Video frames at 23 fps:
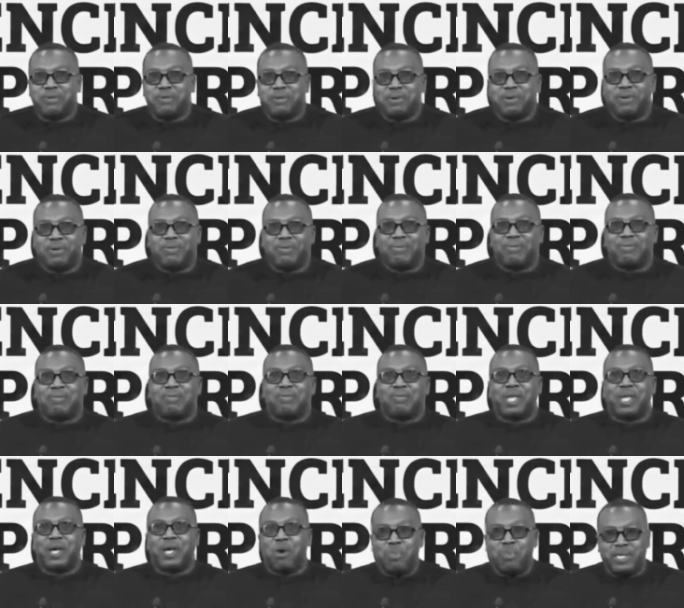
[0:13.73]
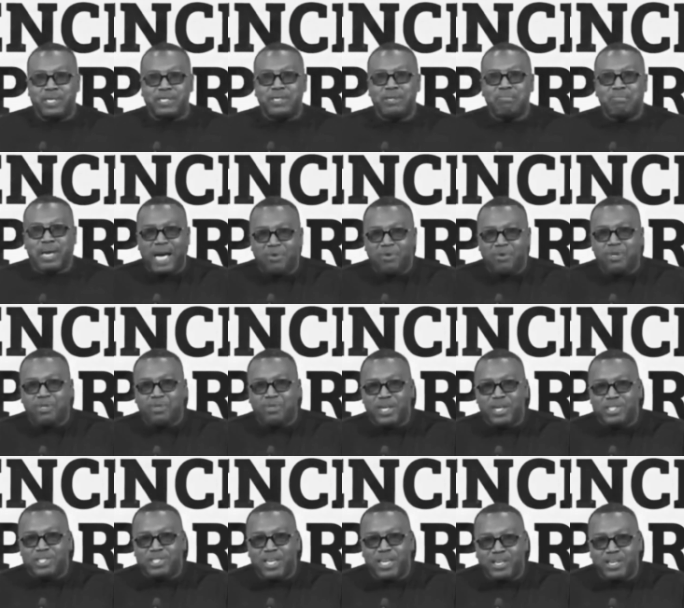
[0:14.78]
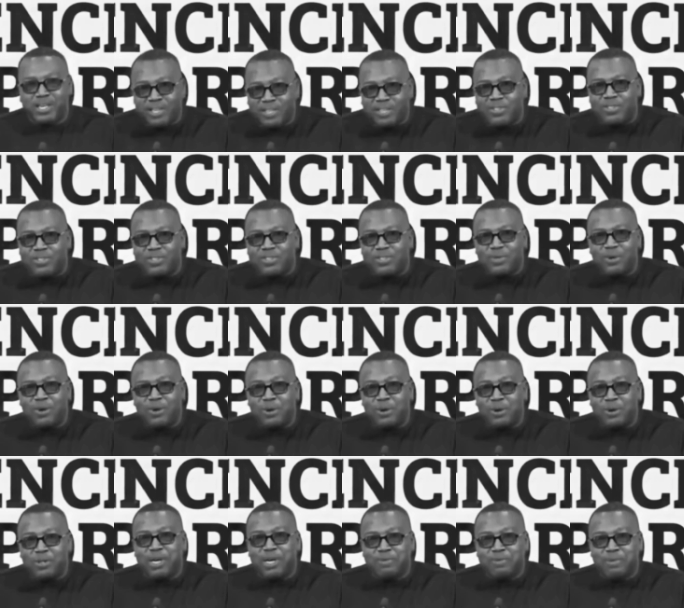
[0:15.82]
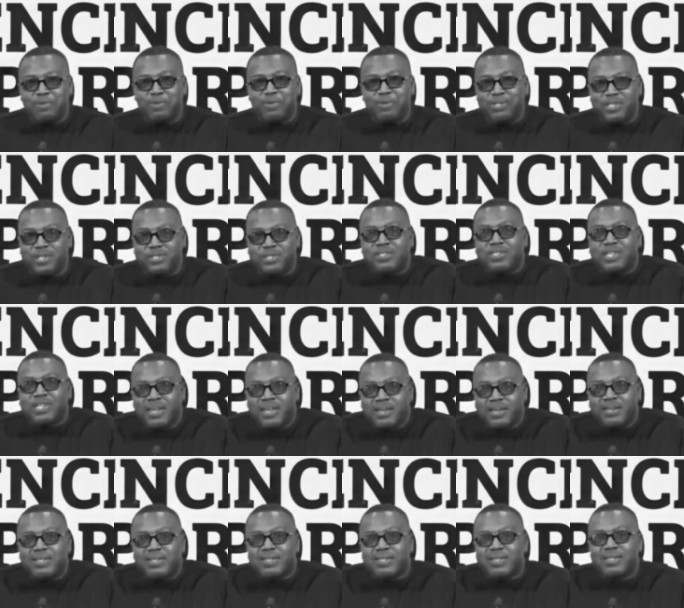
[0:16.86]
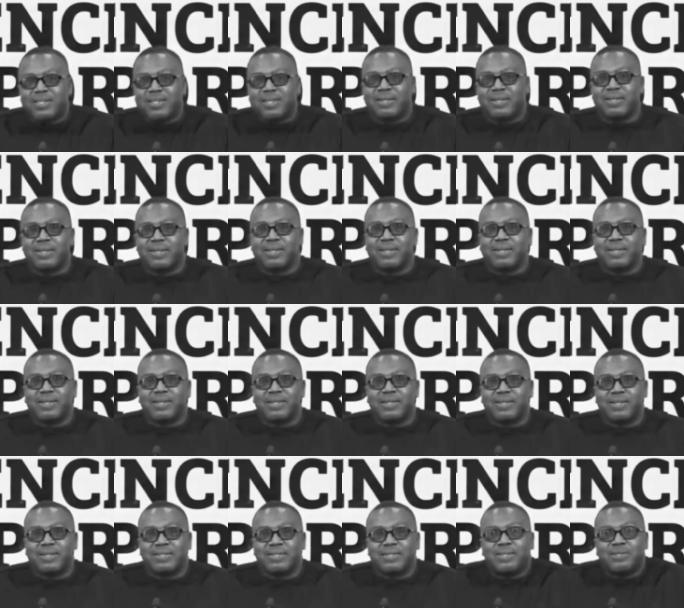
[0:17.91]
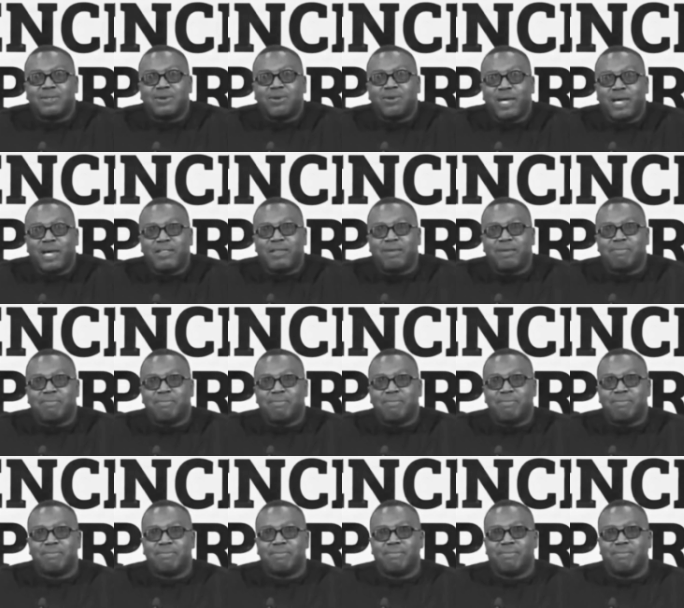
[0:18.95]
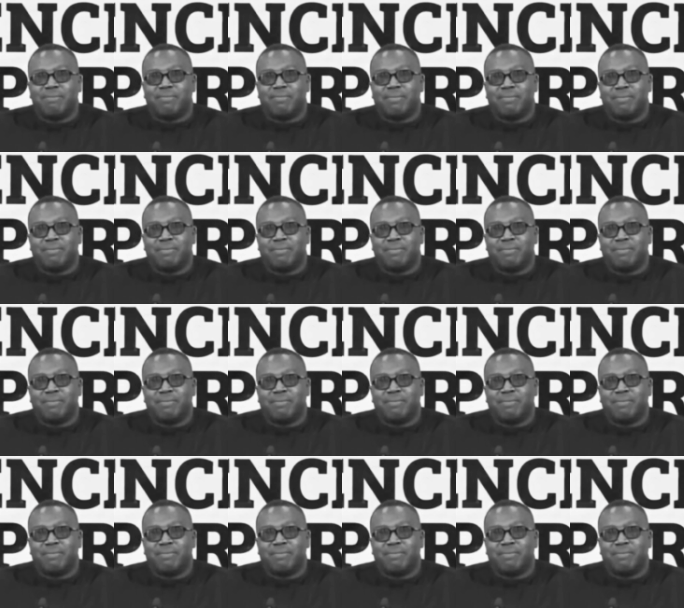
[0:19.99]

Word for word: even the operating manuals were in Chinese. So all you have to do is just sit and just look at them.